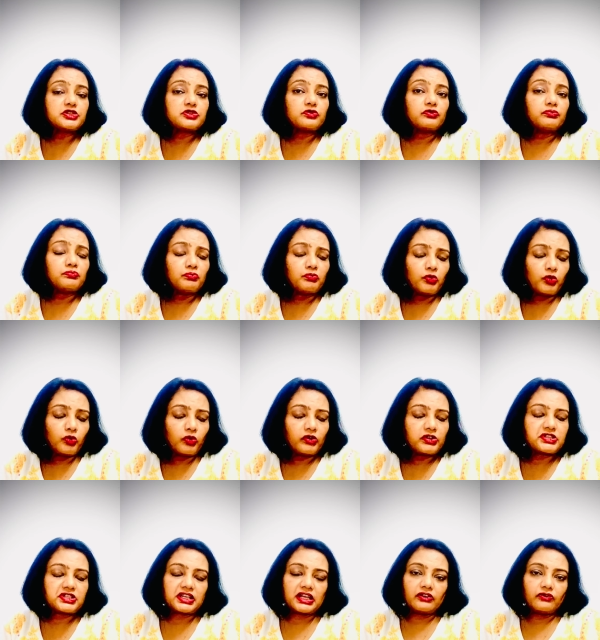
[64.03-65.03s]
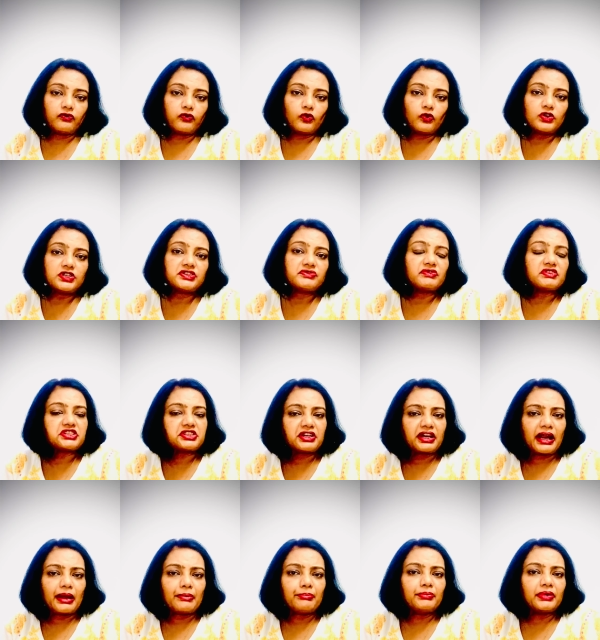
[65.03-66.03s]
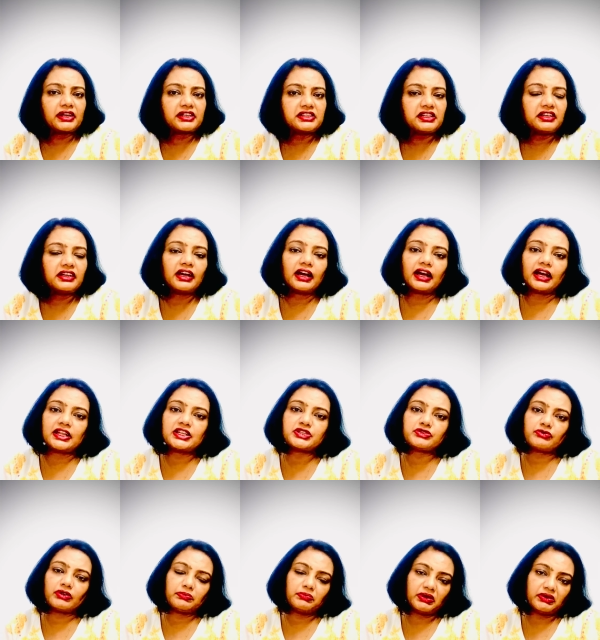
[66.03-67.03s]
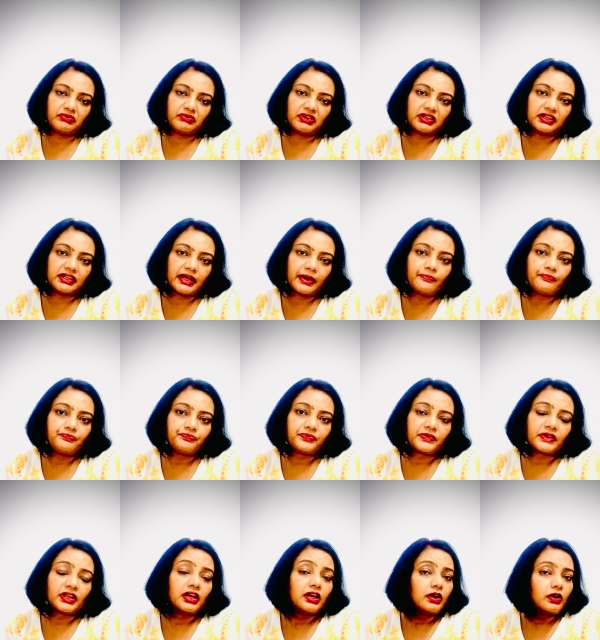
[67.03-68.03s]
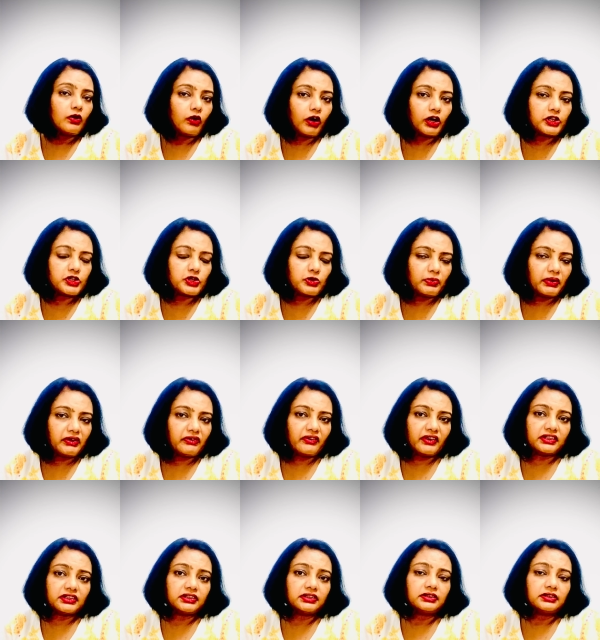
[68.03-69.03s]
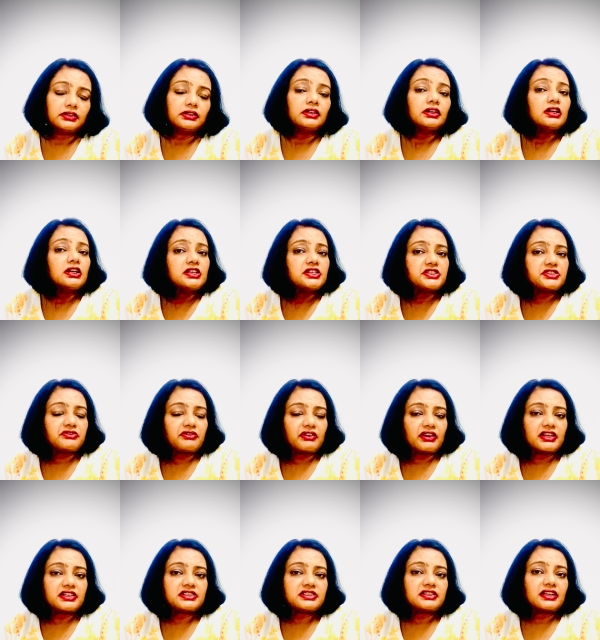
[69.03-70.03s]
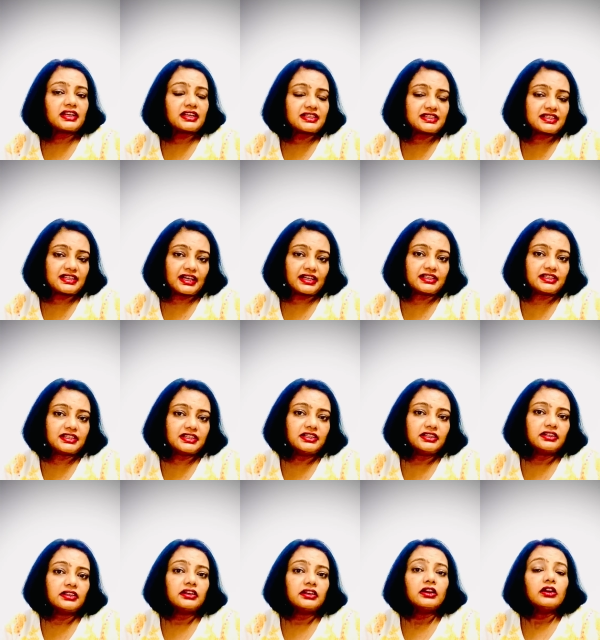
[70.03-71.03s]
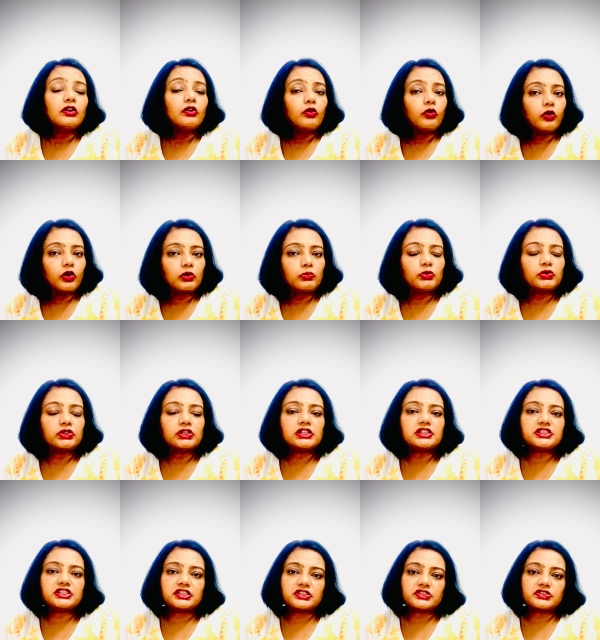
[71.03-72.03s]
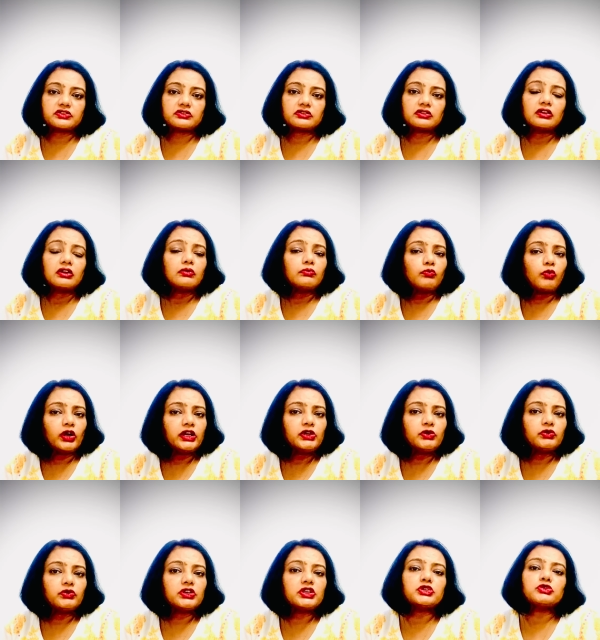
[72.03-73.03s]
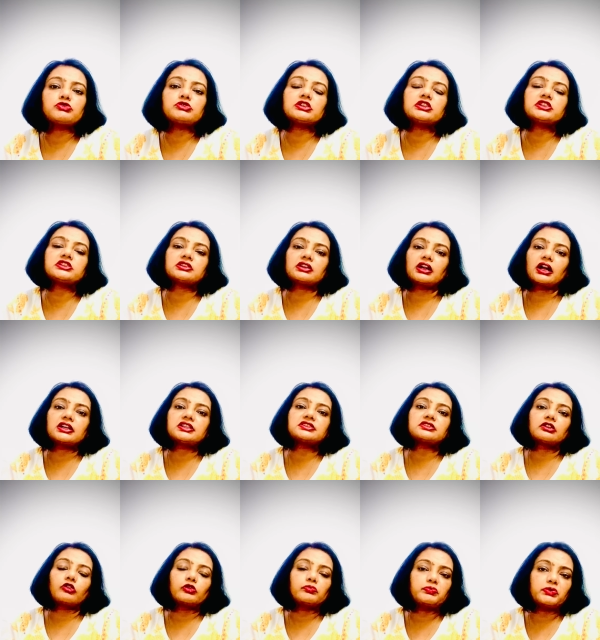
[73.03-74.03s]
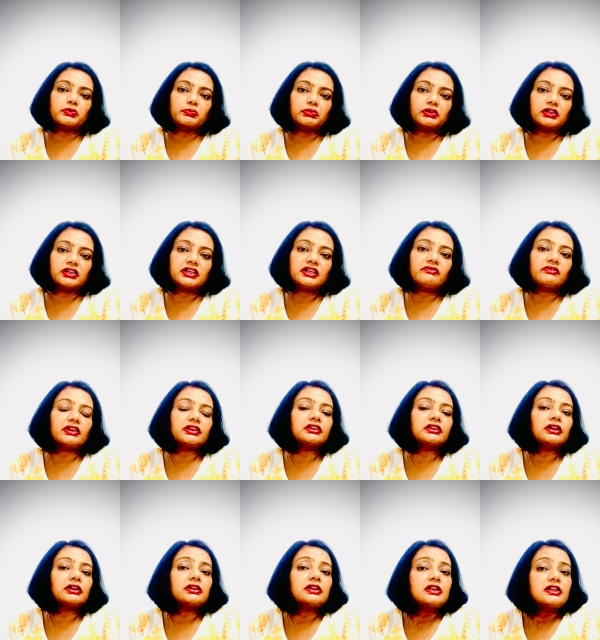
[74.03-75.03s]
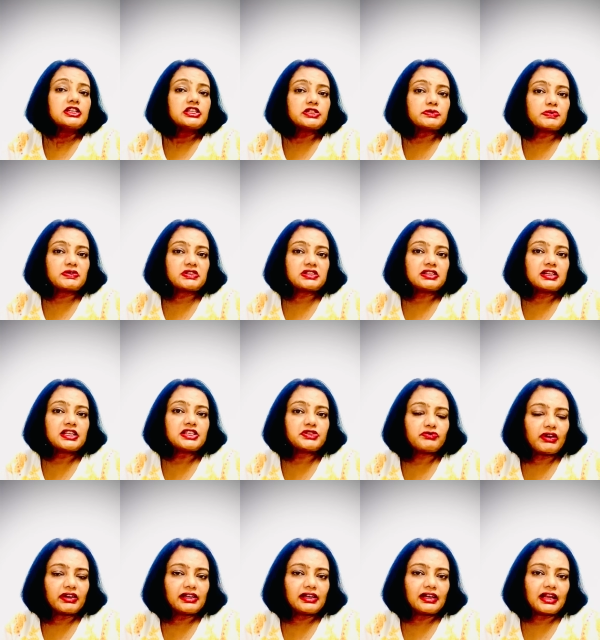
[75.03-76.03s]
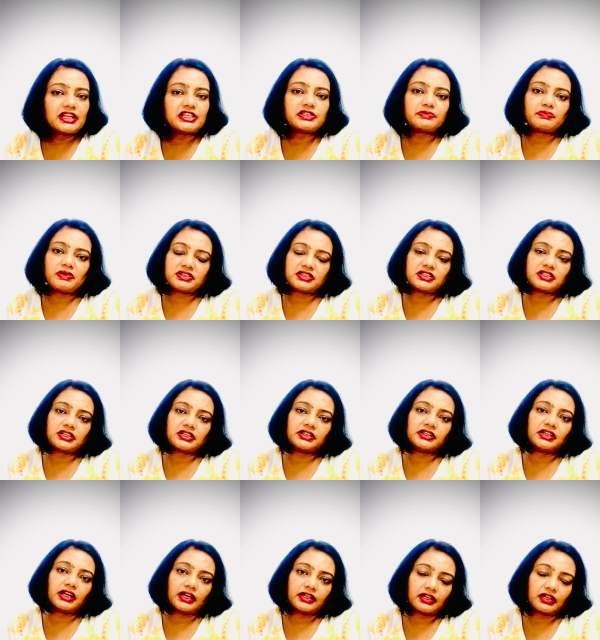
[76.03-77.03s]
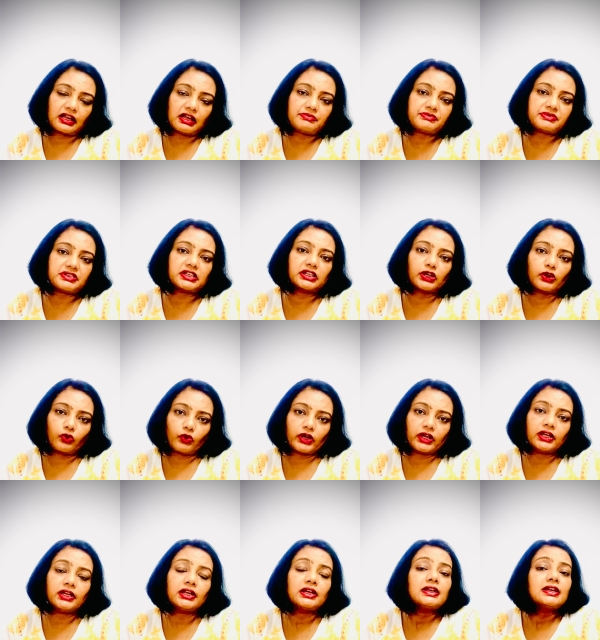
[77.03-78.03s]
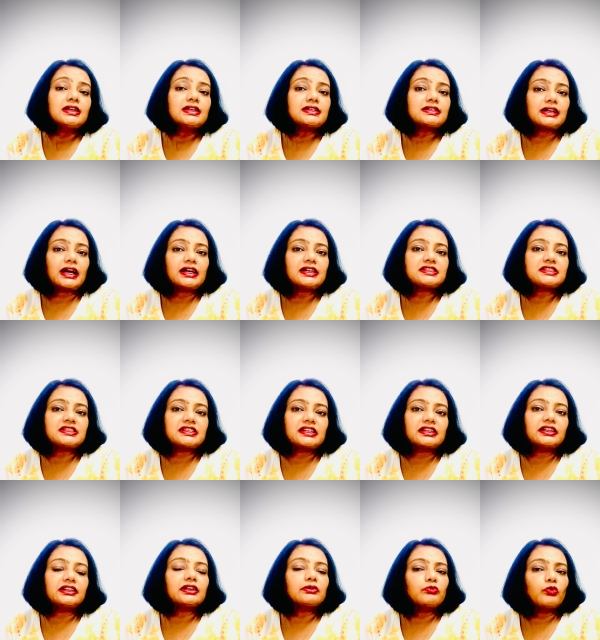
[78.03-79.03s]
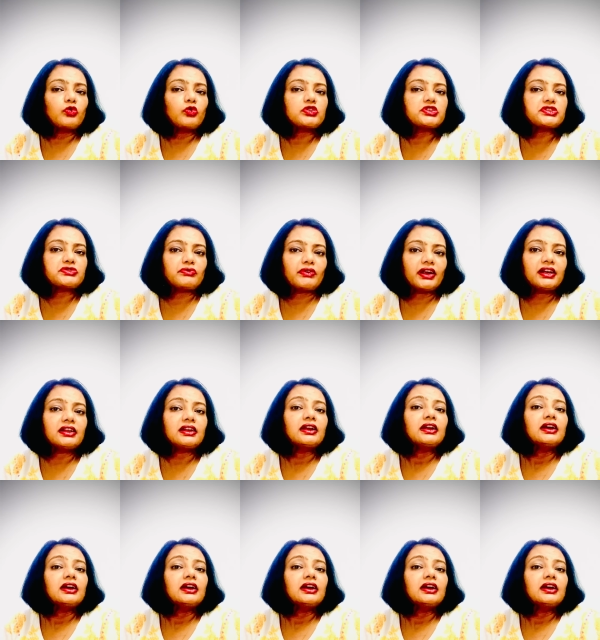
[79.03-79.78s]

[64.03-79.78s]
to more skin folds which trap bacteria and sweat between them, hot humid weather, stress, anxiety, hormonal changes. Body odor usually starts around puberty when the specialized sweat glands present in the underarms and groin start secreting more sweat